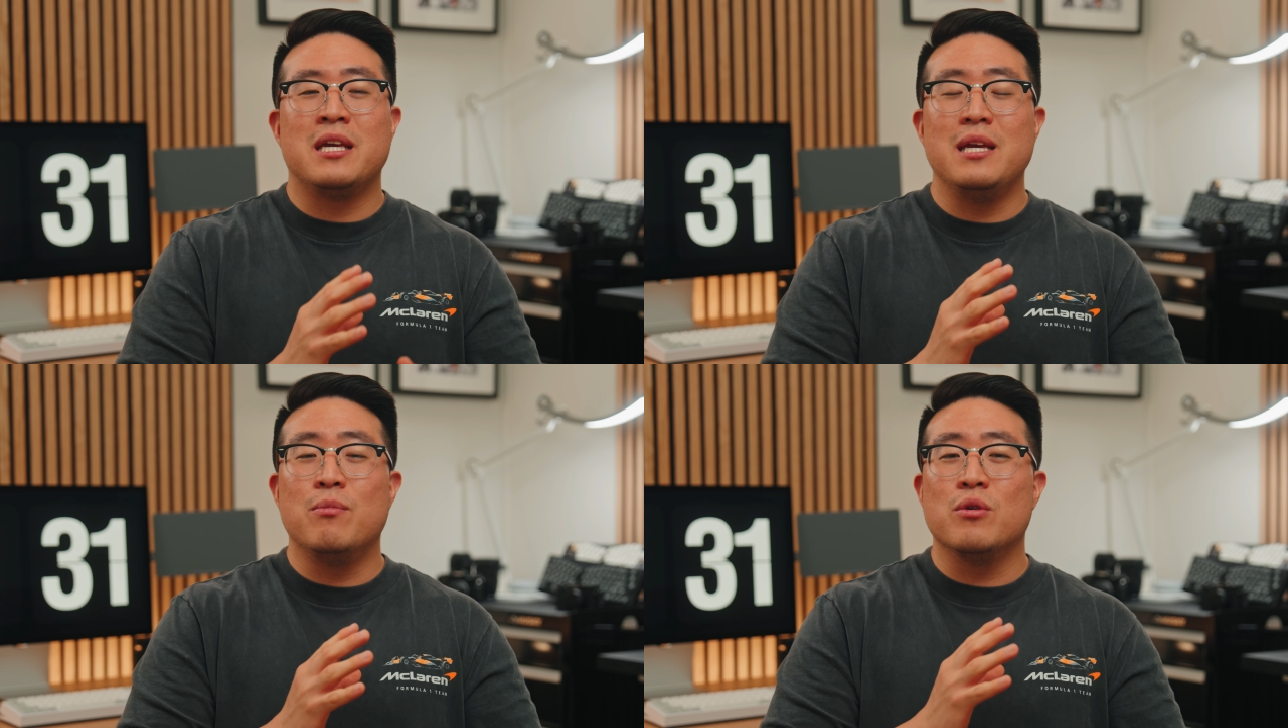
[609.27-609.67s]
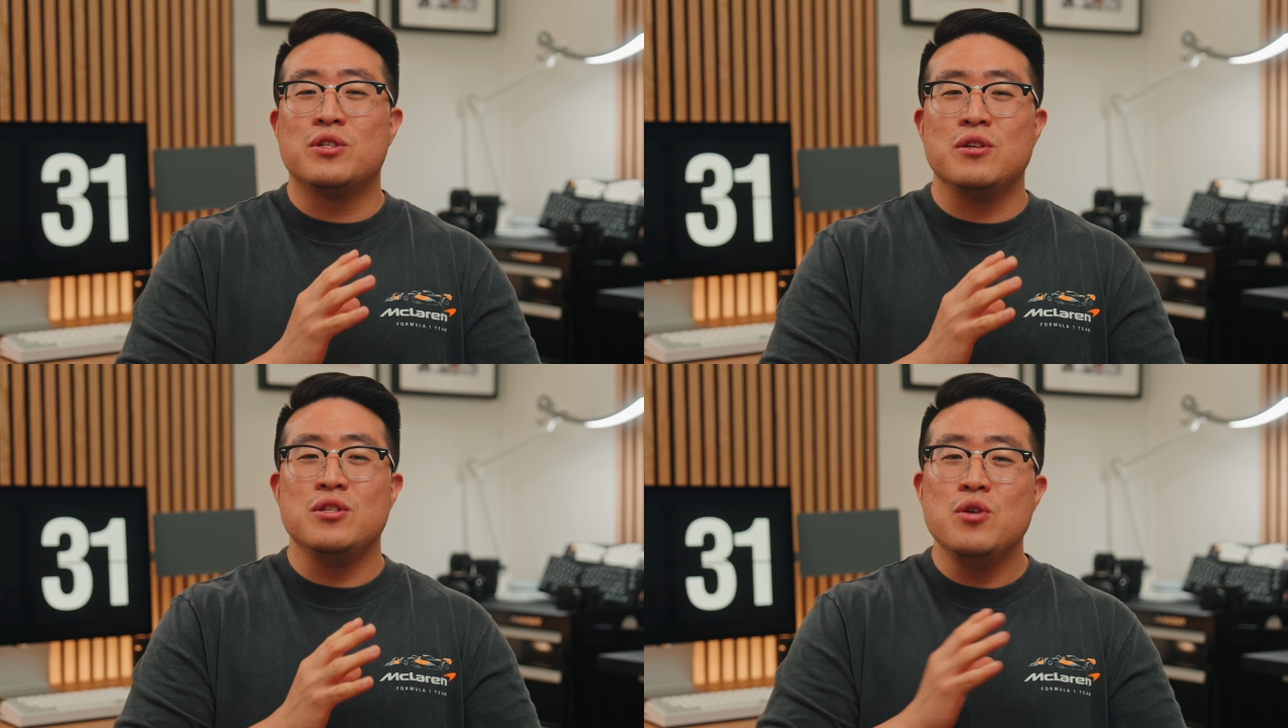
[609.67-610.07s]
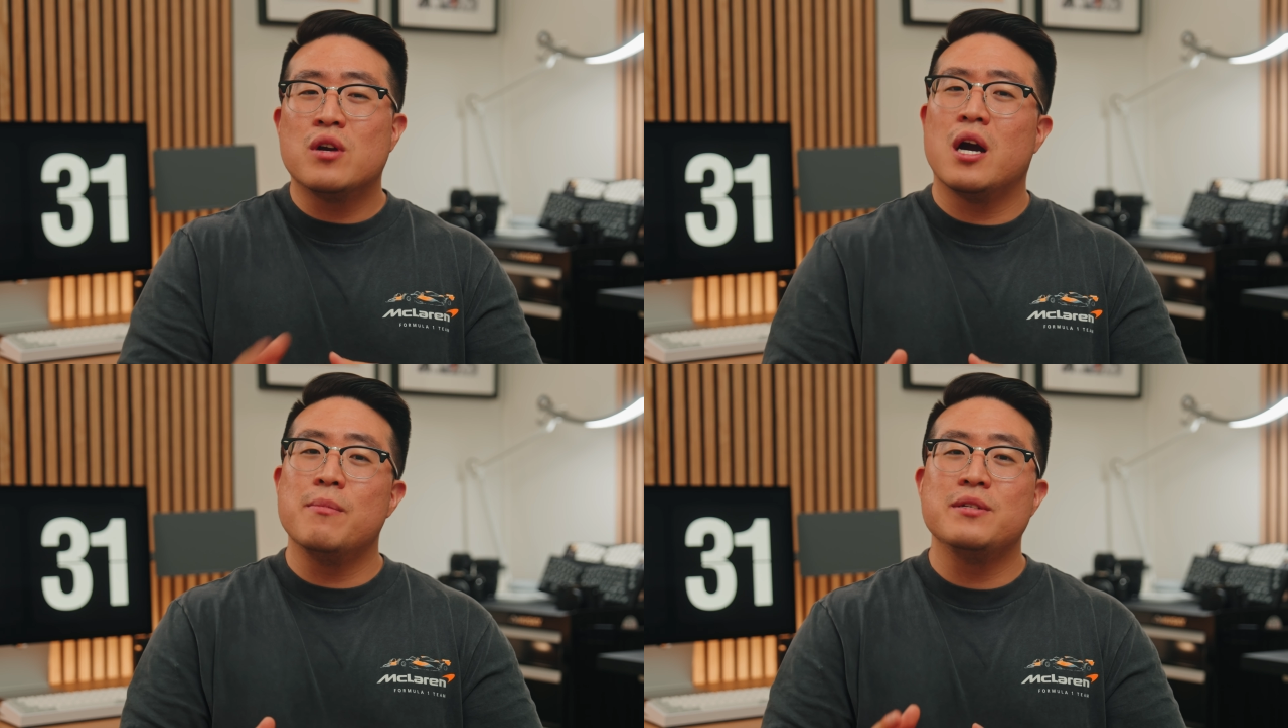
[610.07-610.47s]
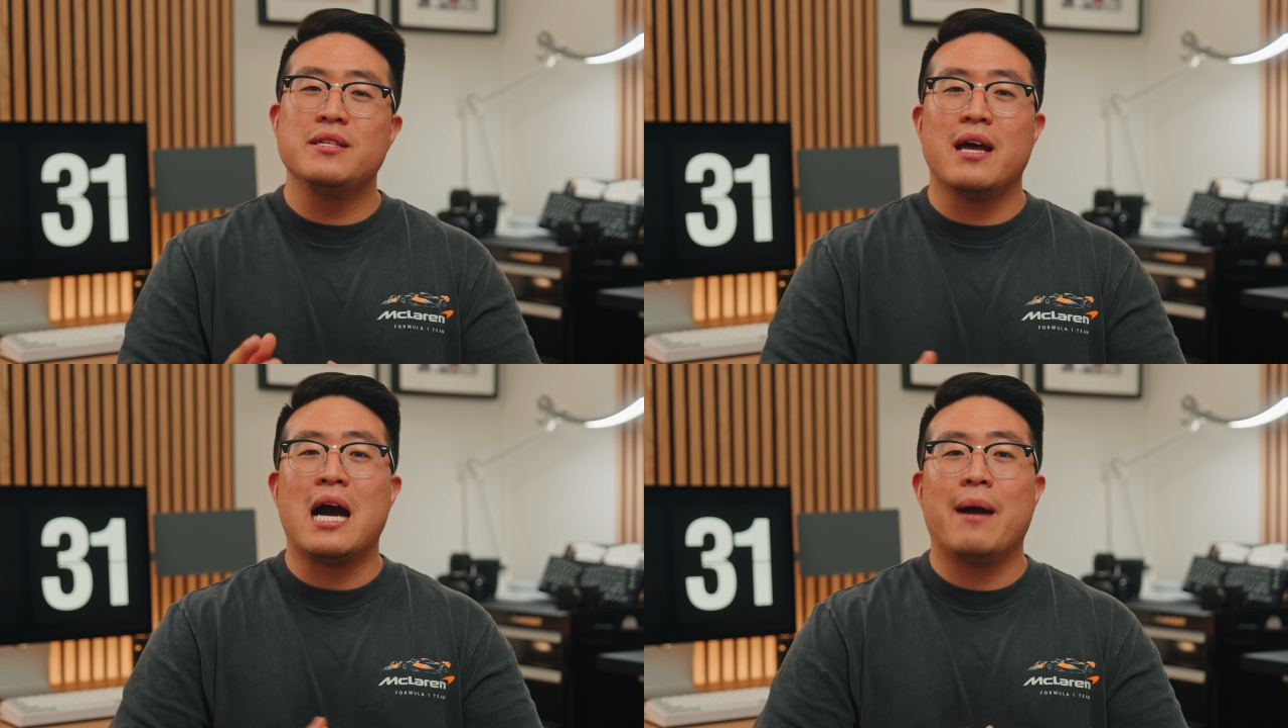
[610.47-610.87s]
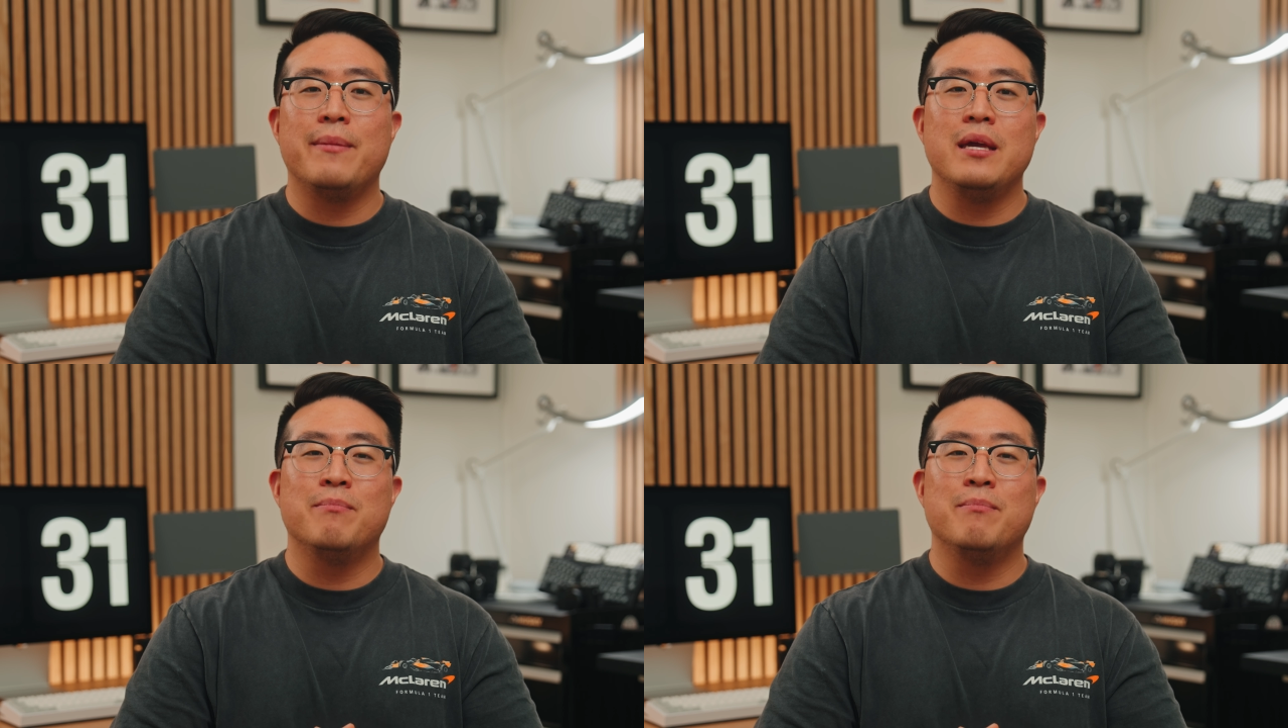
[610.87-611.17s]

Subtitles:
keyboard to newcomers in the hobby,